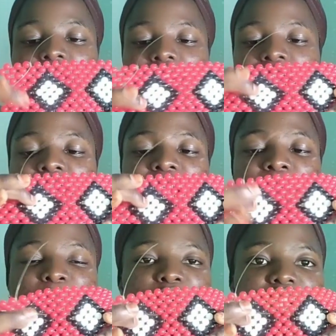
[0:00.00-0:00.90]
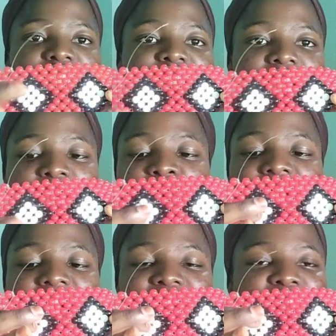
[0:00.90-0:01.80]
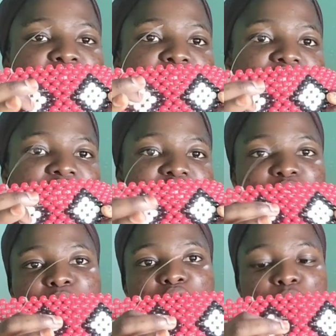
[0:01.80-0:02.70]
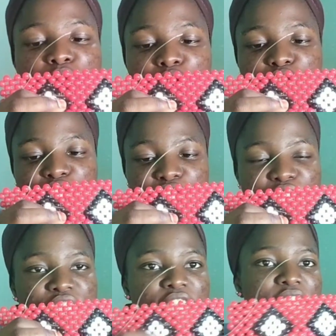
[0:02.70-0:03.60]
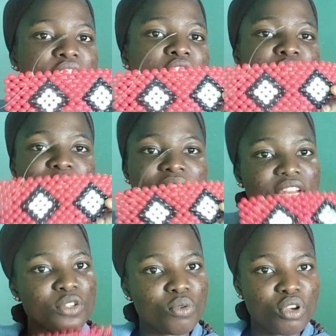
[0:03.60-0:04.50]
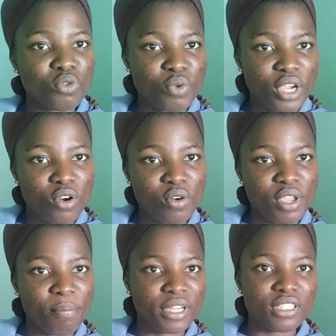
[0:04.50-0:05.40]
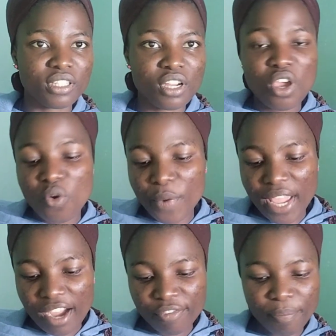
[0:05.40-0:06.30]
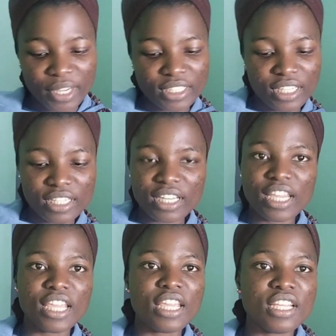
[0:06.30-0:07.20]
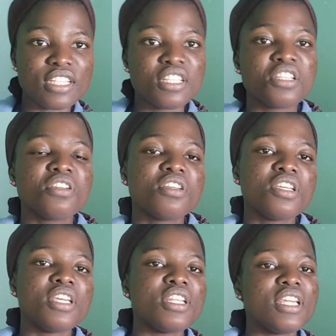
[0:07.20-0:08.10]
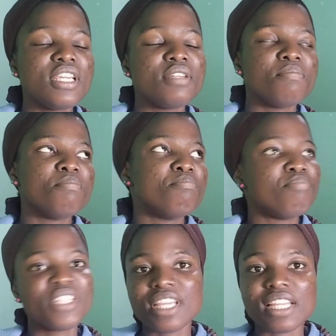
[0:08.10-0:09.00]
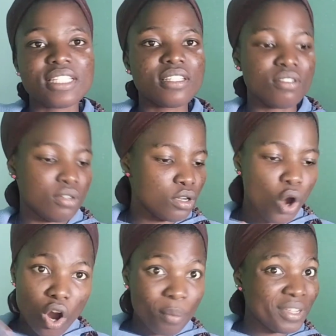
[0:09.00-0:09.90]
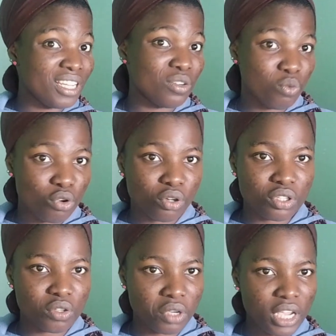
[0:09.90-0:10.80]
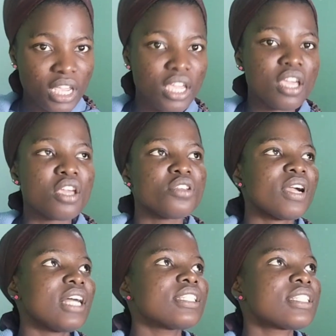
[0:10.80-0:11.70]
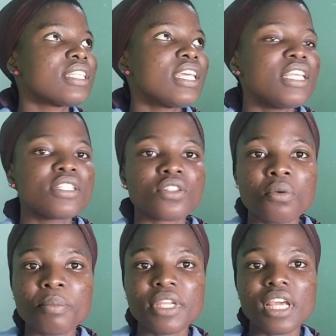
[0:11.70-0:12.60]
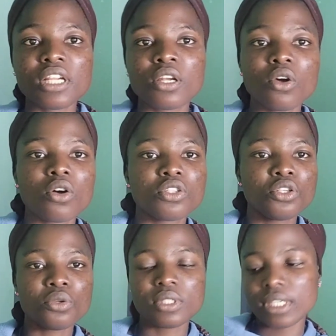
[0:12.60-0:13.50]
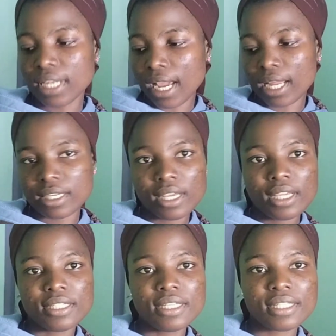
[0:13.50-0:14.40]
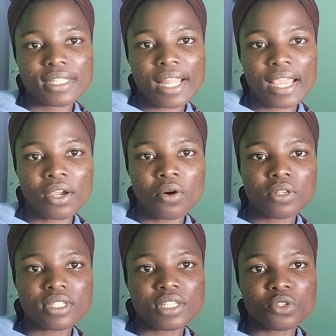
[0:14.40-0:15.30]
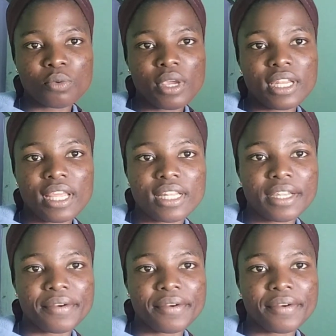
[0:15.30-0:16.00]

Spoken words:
a box and we have another small box inside. So that is what we call a pattern. We have pattern in beaded, in all beaded works. Okay, you can see in some beaded cloths, you see that this line goes this way, then